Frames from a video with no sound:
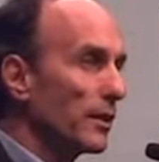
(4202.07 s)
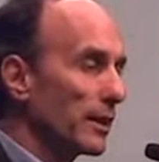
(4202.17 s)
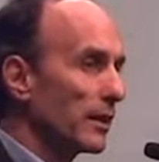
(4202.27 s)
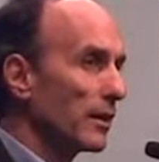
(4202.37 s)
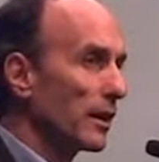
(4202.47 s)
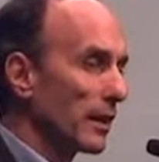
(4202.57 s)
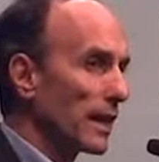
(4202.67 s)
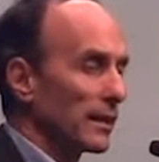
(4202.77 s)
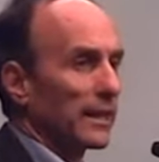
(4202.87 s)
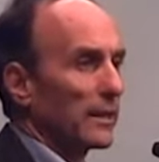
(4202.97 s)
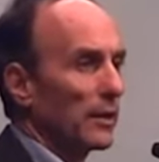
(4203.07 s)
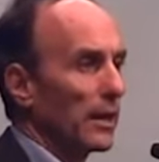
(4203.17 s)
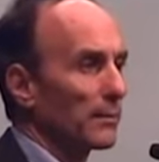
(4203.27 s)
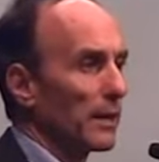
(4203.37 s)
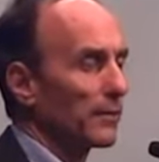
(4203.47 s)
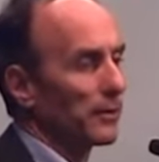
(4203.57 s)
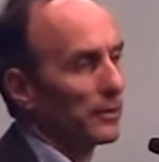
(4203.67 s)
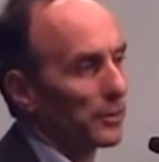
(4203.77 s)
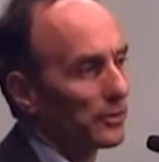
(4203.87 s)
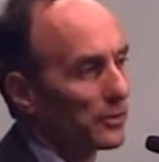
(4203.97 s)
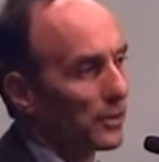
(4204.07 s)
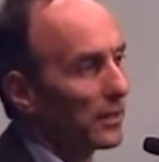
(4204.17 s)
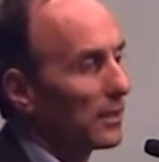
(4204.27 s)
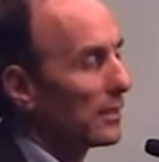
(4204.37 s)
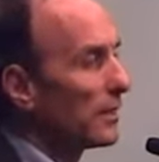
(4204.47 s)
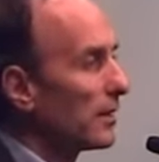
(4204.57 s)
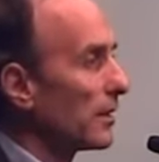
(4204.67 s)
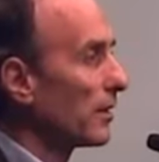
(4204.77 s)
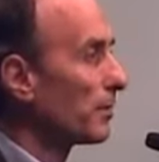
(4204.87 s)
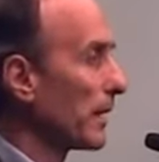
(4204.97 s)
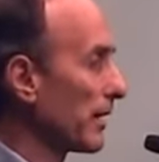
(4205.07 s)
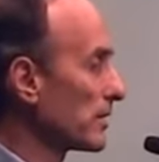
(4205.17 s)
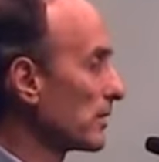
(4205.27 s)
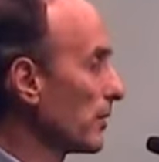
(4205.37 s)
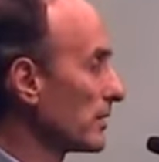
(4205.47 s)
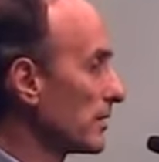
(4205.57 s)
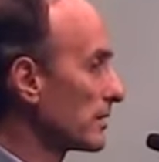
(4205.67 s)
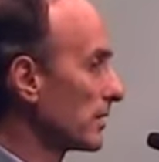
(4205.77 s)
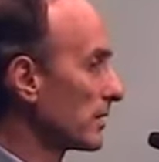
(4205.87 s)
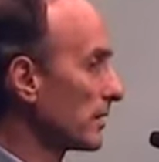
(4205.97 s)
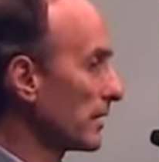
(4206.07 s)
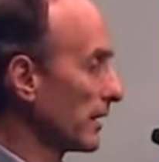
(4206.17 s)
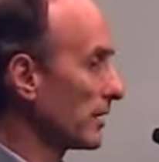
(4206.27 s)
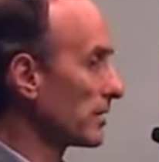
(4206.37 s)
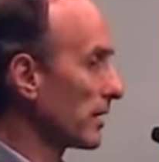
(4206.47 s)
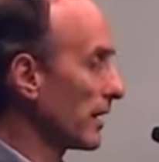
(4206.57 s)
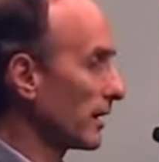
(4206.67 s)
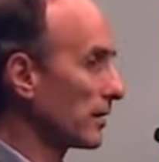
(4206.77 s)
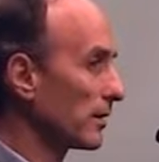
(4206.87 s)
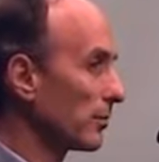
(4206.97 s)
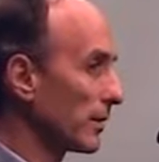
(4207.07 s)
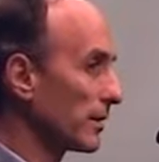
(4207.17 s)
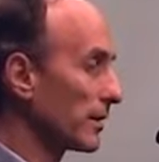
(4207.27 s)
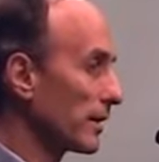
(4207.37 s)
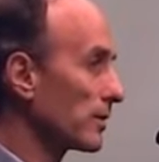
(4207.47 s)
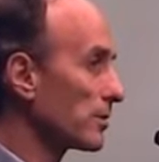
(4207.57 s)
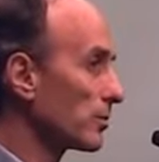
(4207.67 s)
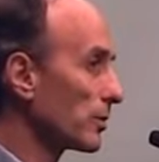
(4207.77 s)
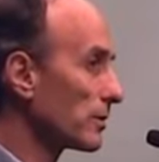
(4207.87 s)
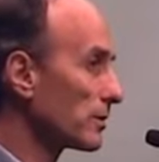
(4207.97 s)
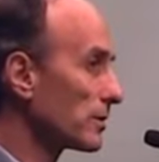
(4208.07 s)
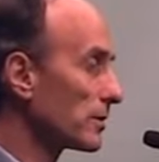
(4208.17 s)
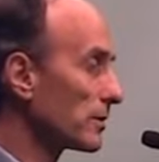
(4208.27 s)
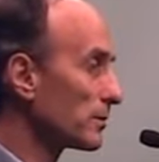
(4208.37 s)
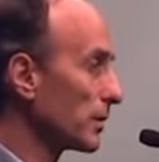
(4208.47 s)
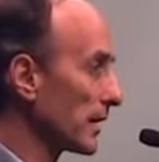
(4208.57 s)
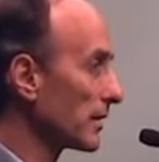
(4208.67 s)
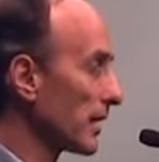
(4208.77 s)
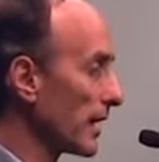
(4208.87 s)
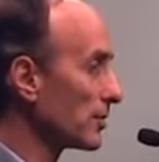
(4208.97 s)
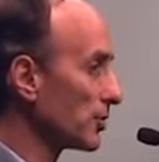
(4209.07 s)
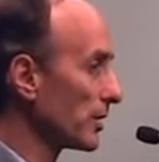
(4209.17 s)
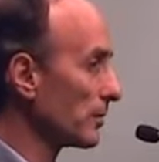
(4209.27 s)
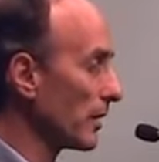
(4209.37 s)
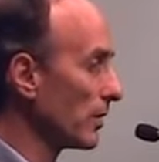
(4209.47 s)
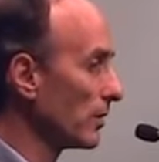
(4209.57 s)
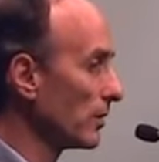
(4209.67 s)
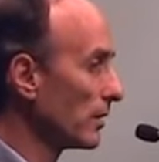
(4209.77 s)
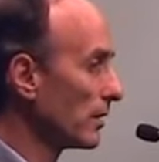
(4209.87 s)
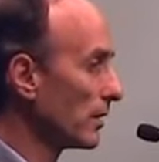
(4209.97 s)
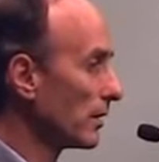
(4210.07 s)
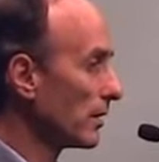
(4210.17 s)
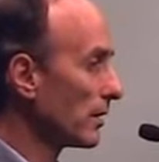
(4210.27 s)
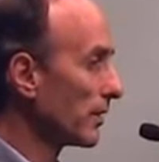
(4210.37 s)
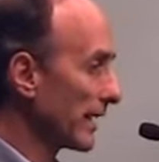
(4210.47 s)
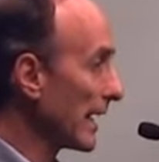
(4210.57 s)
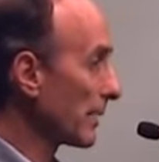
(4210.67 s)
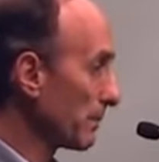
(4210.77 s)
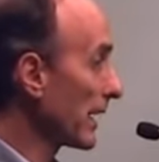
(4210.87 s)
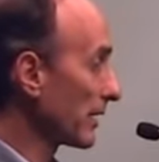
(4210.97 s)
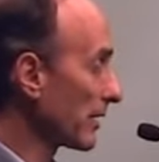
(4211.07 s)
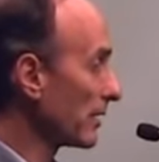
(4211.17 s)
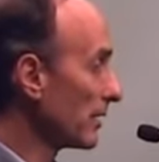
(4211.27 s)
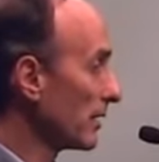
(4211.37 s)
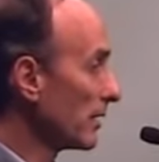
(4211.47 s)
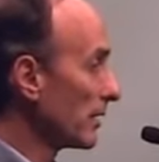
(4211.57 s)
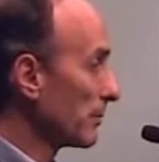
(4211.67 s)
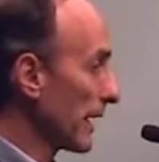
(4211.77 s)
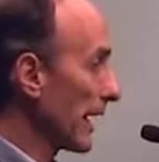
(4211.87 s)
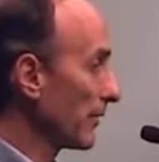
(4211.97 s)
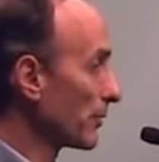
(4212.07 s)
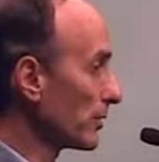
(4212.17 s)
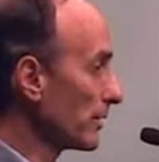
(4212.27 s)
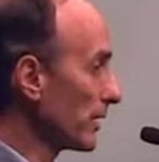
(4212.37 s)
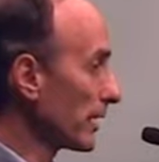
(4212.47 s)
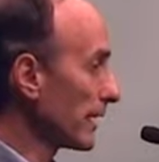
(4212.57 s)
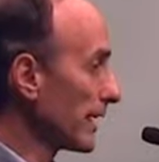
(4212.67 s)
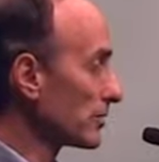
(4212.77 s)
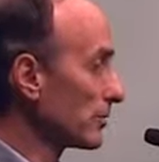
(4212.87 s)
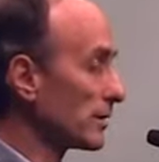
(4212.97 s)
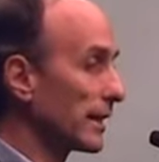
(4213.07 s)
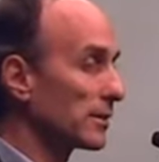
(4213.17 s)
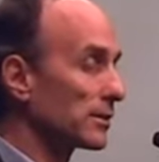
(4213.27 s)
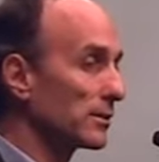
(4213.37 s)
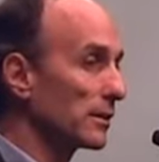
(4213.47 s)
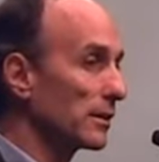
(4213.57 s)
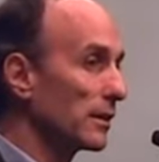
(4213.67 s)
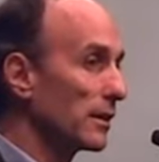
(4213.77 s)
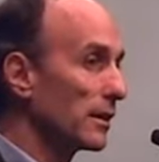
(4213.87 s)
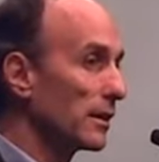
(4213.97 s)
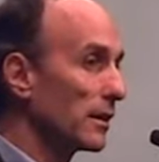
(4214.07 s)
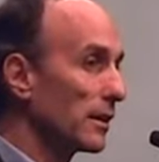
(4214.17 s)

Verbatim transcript: they, a lot of, like, on my film, you'll see parents of autistic kids saying when their kids were put on non GMO, they got better behaviorally and gastrointestinally